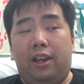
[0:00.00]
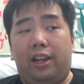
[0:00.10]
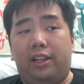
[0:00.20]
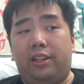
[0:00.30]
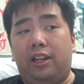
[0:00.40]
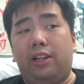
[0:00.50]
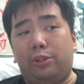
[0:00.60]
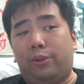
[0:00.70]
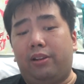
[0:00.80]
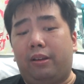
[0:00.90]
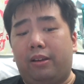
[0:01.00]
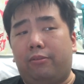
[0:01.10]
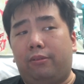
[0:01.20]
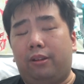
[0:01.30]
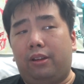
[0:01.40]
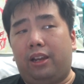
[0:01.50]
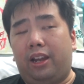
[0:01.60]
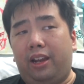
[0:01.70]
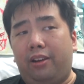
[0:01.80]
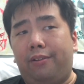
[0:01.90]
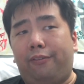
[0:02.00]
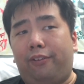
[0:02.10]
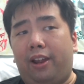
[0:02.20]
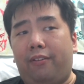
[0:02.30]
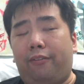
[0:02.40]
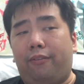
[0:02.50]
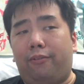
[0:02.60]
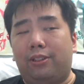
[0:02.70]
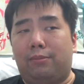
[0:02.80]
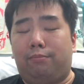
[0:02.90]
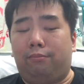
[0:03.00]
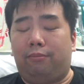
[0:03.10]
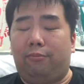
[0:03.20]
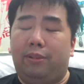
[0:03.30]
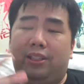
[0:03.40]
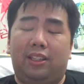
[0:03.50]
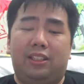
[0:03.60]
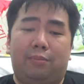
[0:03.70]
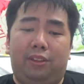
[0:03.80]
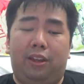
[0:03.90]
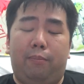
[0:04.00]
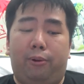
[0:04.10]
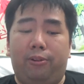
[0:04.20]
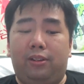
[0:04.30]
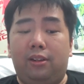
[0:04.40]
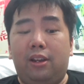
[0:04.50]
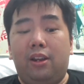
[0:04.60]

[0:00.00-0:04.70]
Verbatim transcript: And the English one kind of left was missing something important,